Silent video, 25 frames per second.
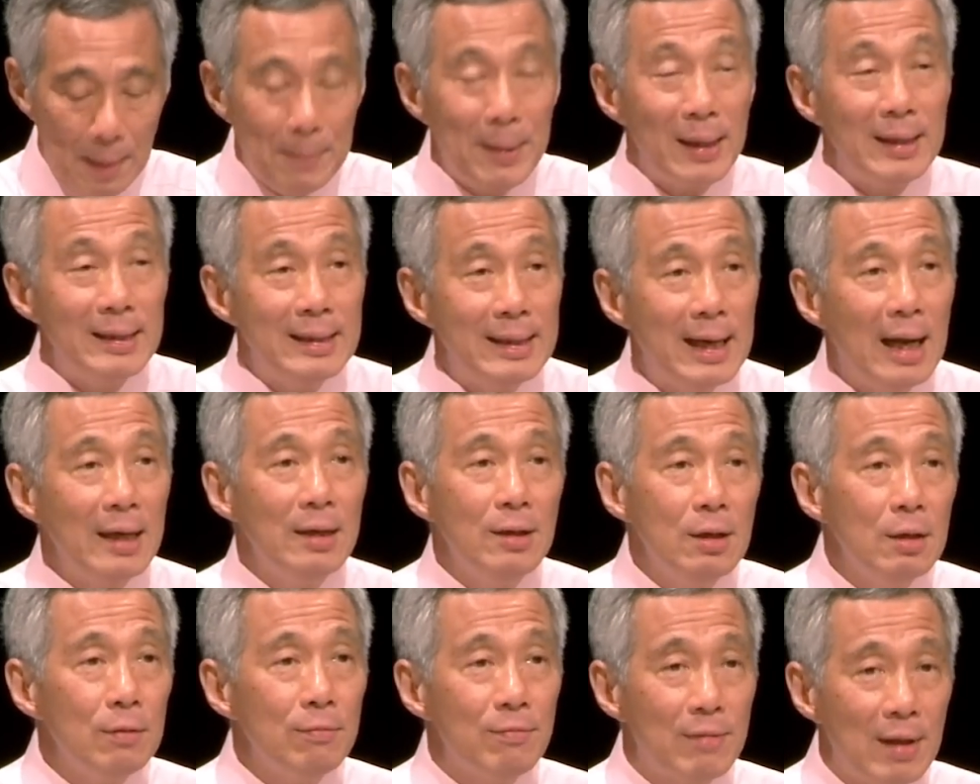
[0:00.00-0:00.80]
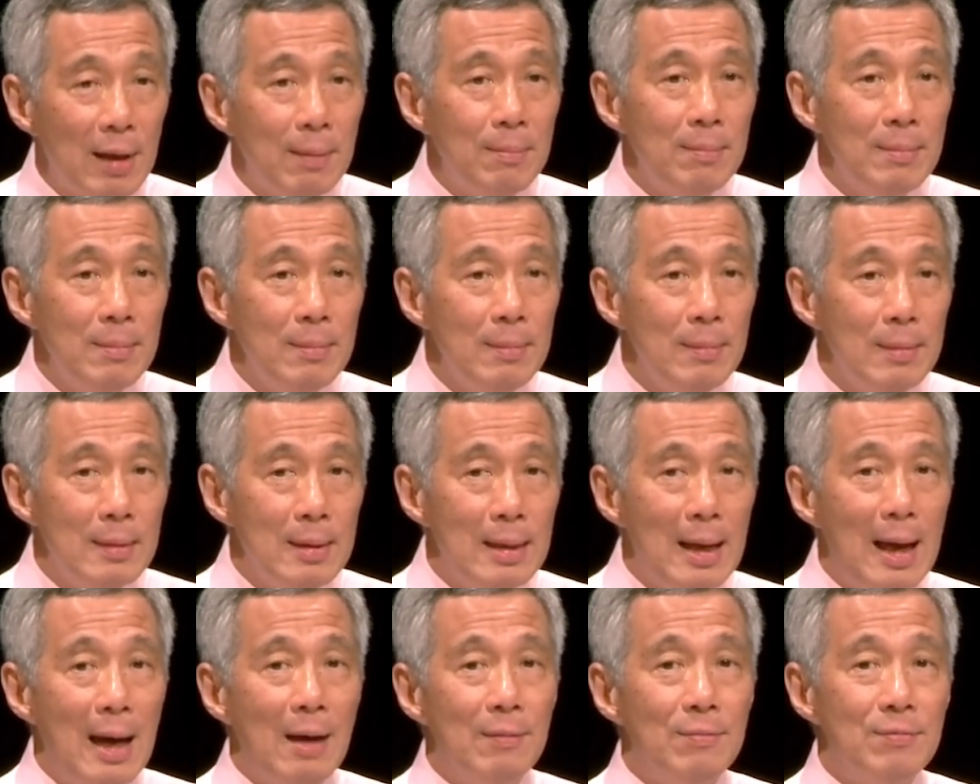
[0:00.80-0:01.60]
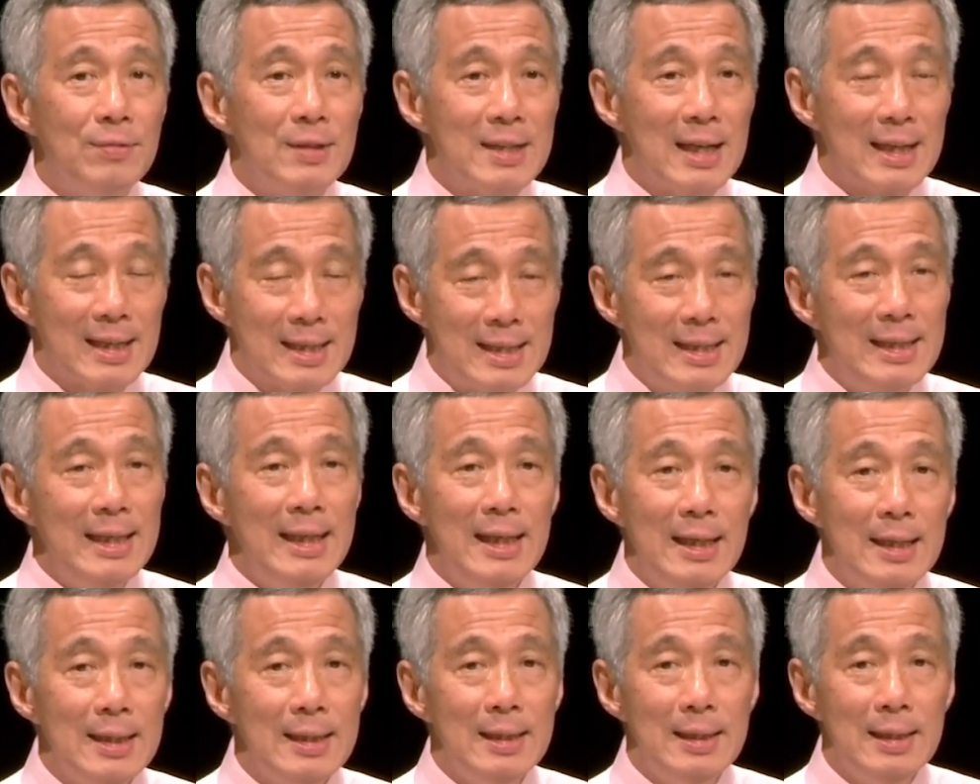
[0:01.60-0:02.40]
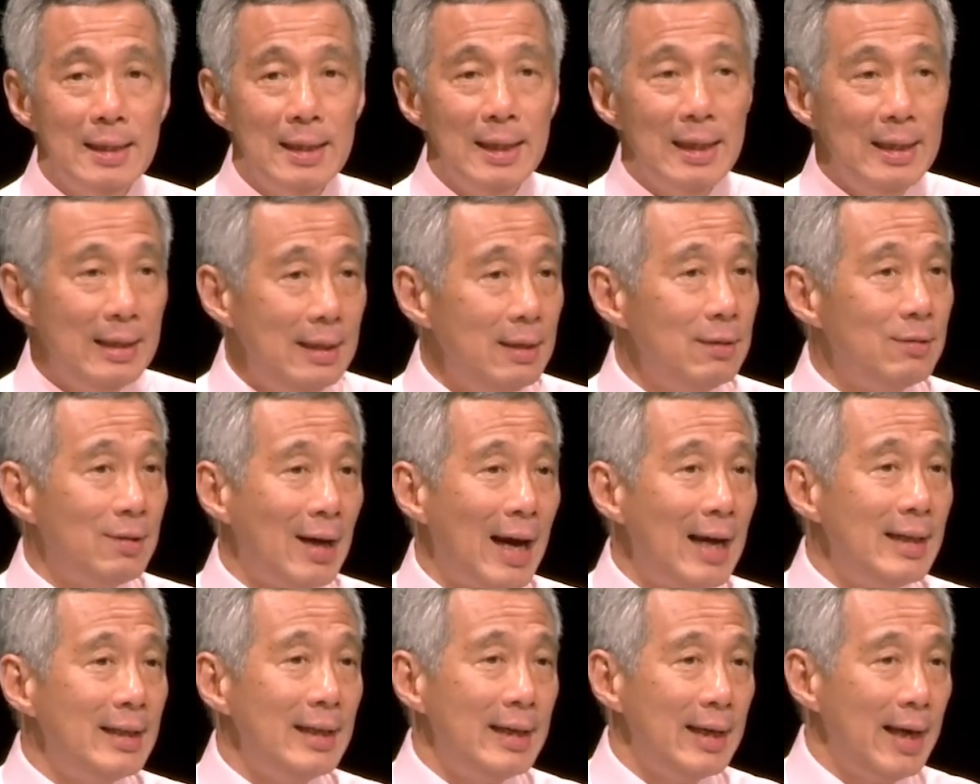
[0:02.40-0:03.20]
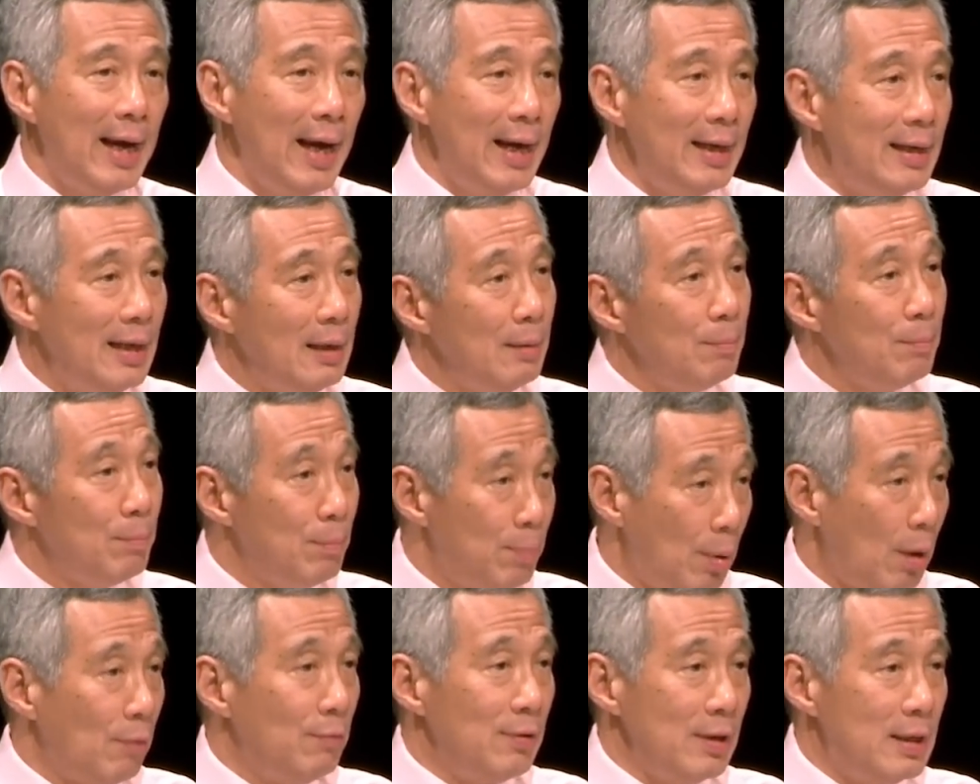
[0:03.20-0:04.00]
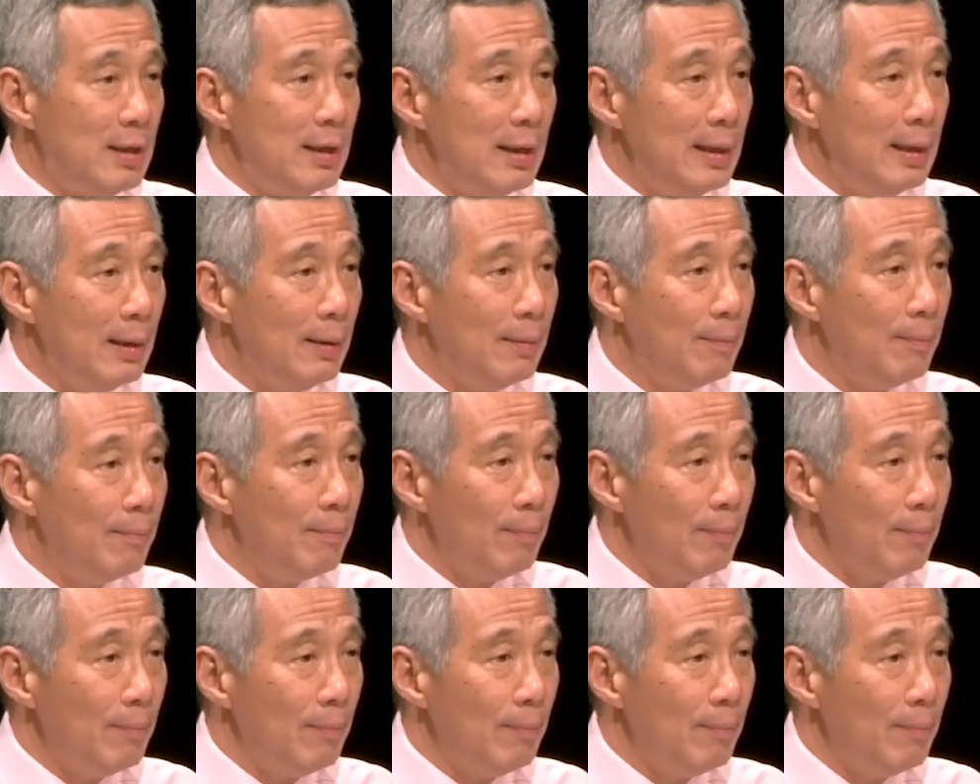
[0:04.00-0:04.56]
But none of them have succeeded in eradicating poverty.